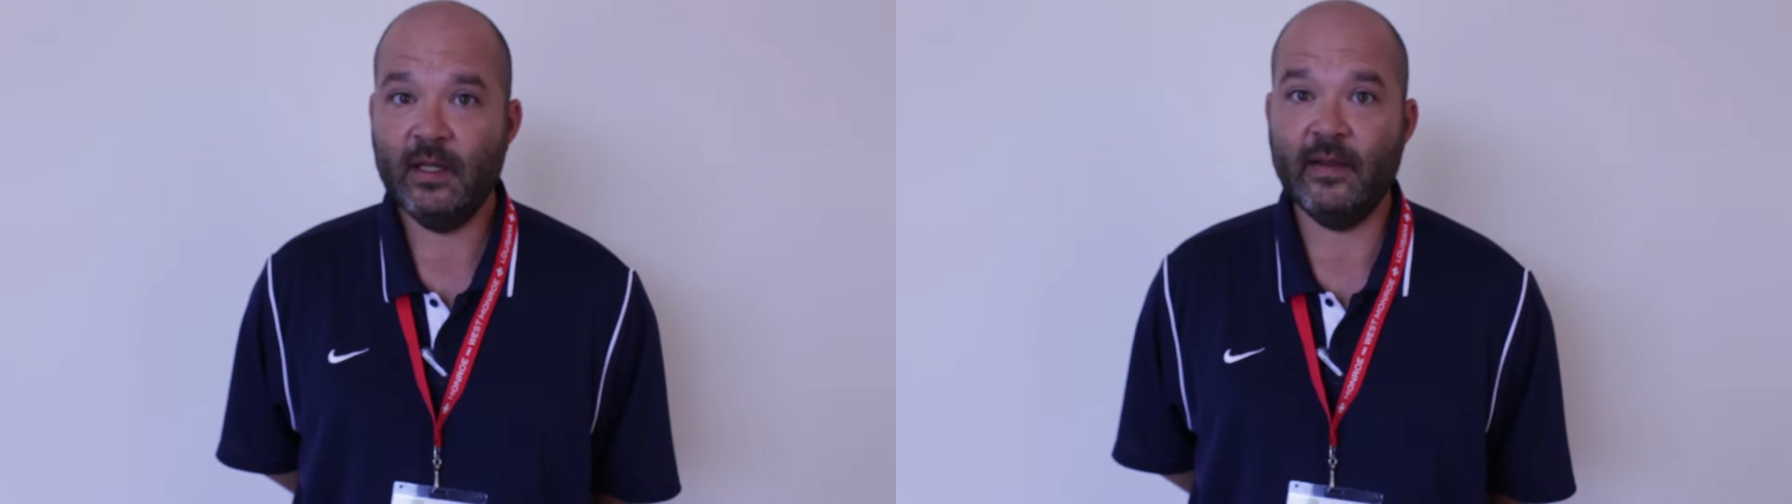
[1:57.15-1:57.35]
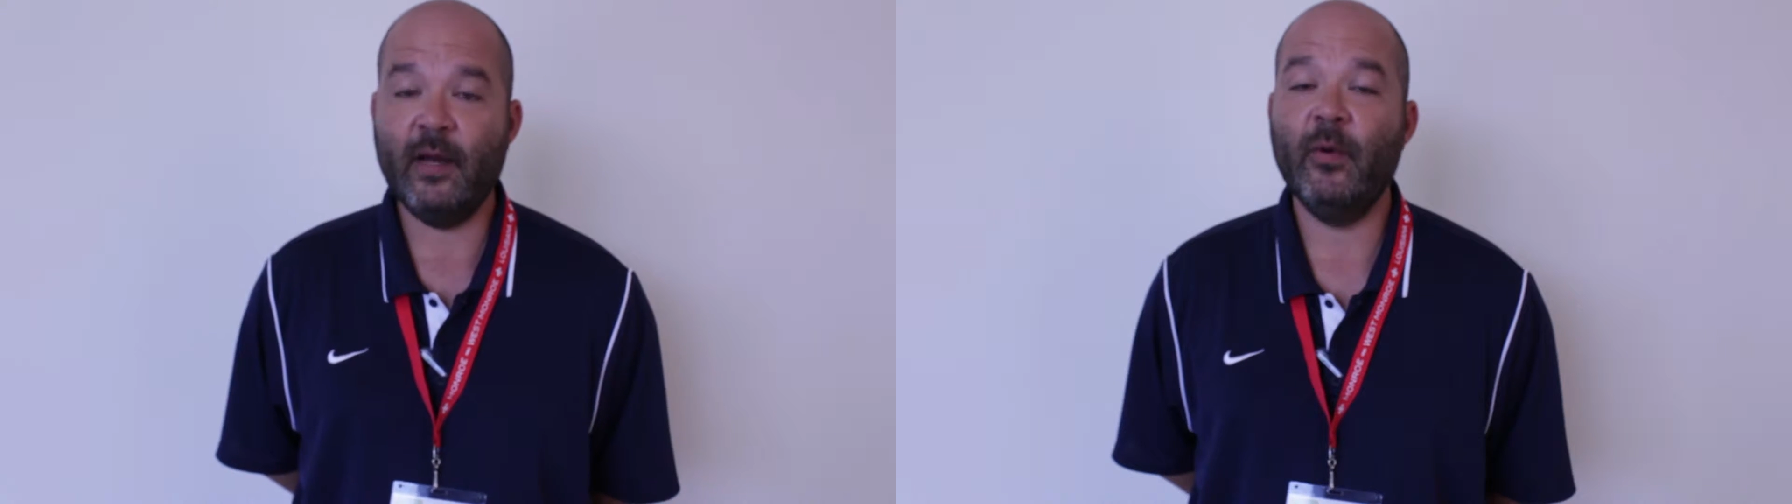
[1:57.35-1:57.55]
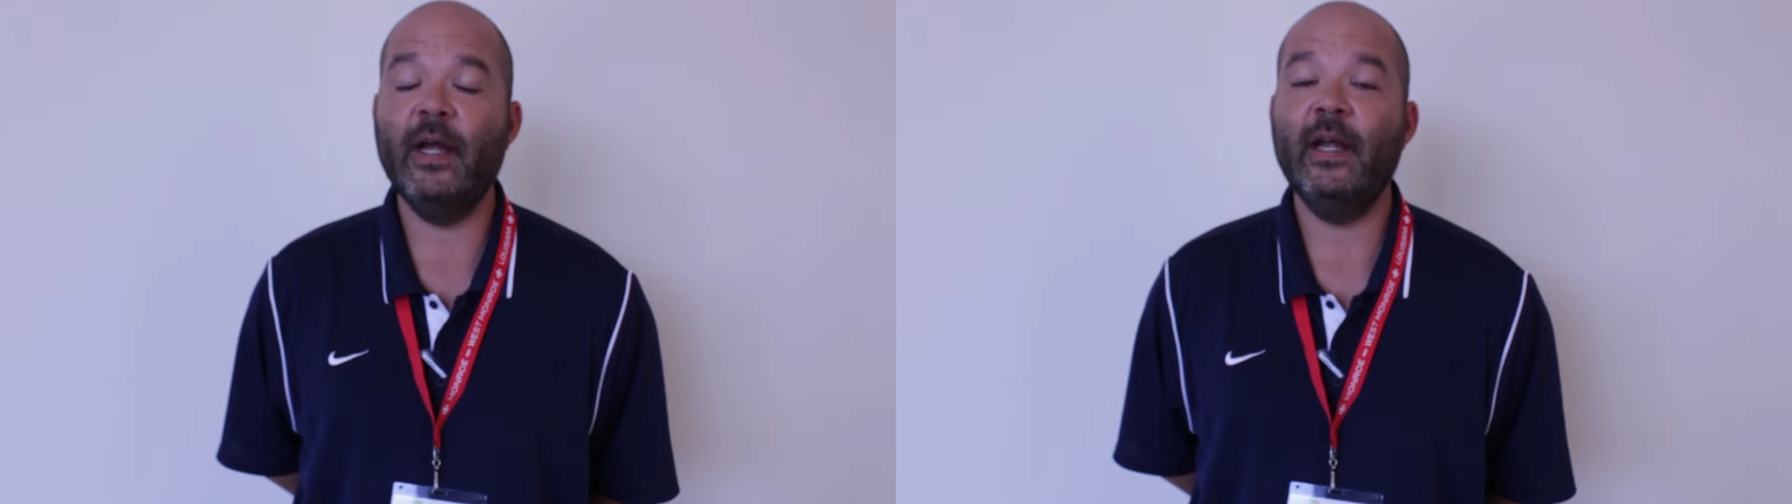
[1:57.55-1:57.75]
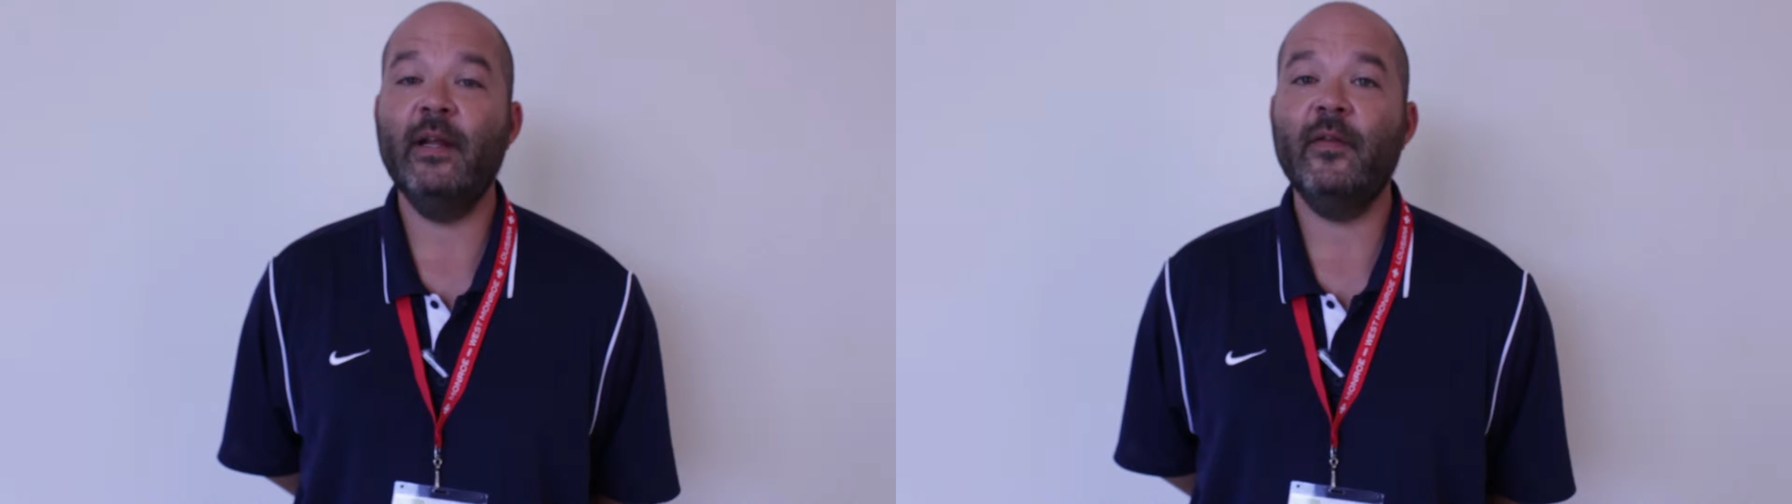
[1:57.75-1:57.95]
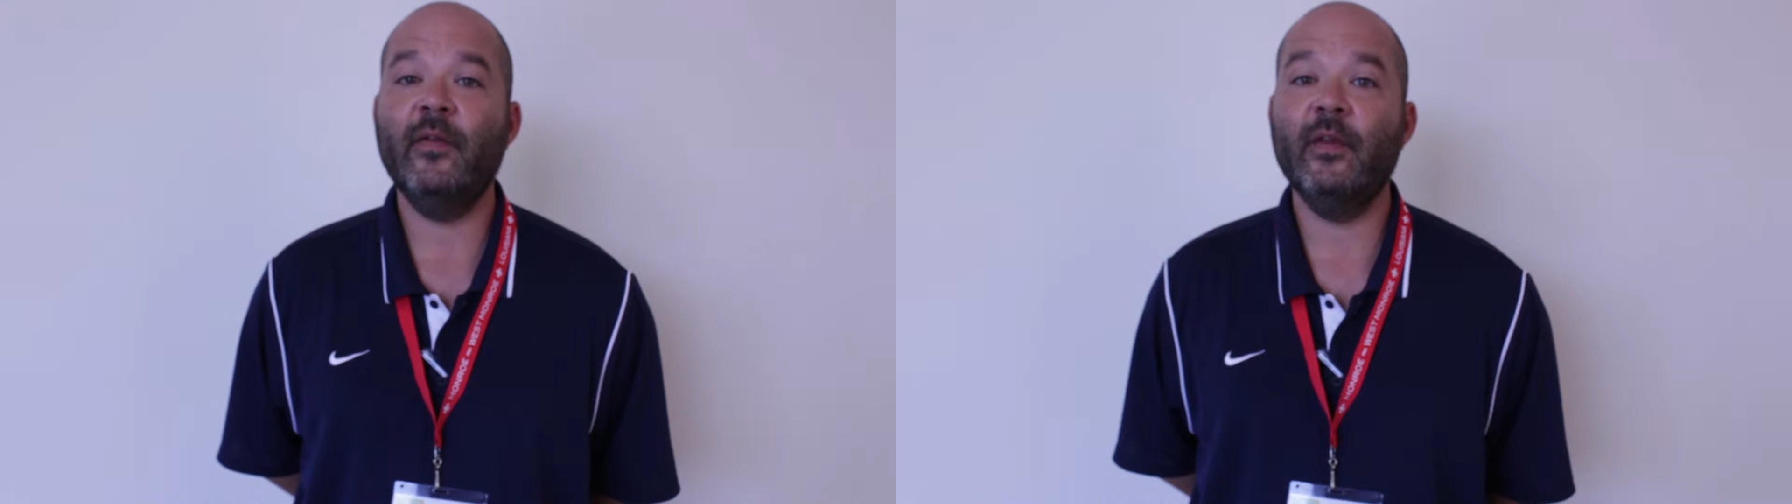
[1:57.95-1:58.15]
That way
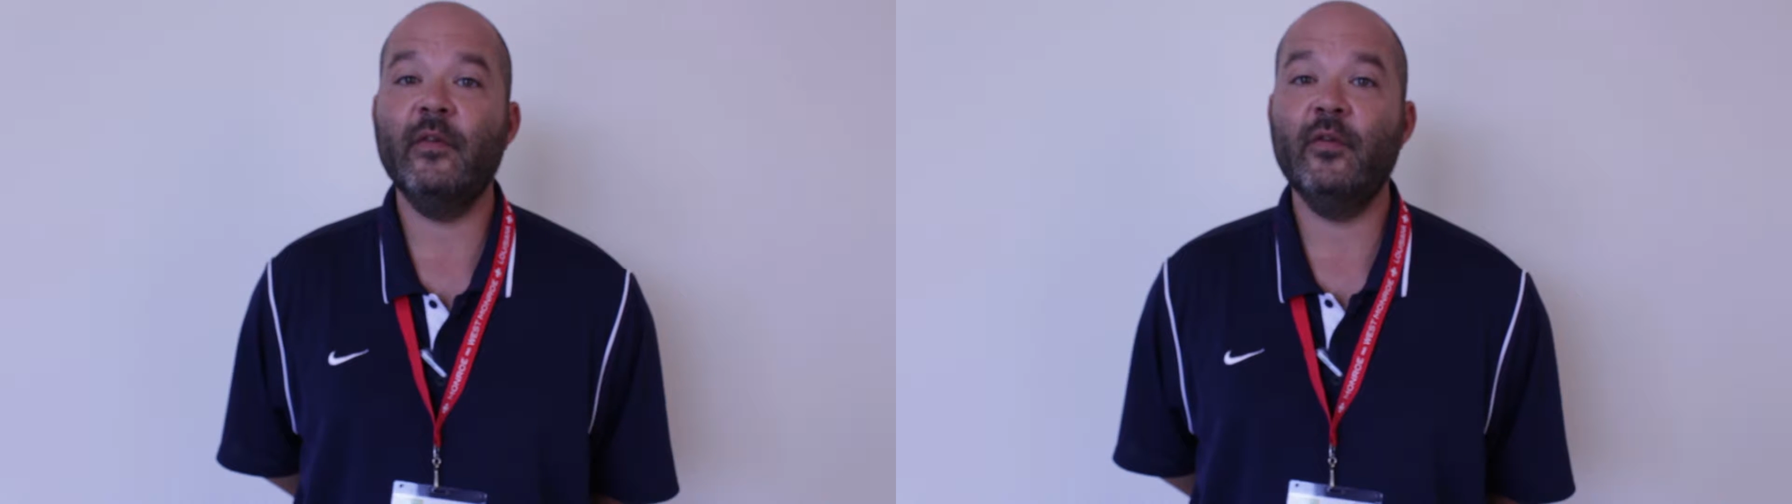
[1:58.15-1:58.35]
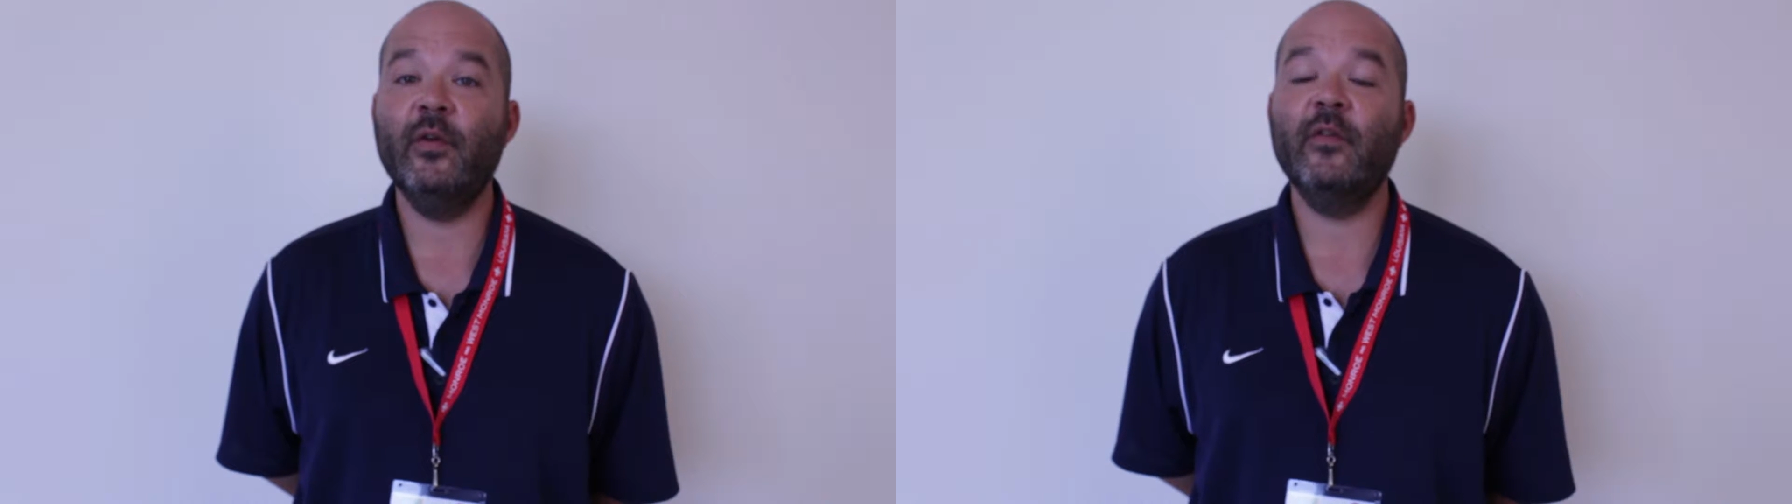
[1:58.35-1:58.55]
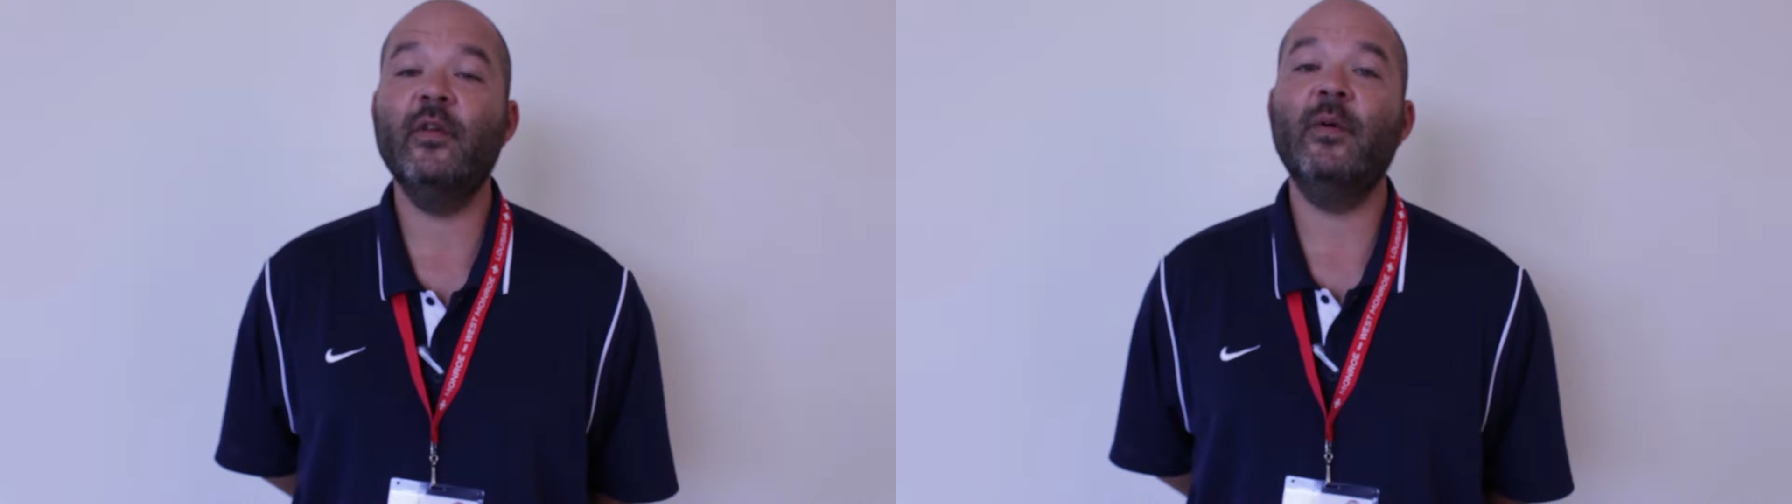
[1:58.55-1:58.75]
the students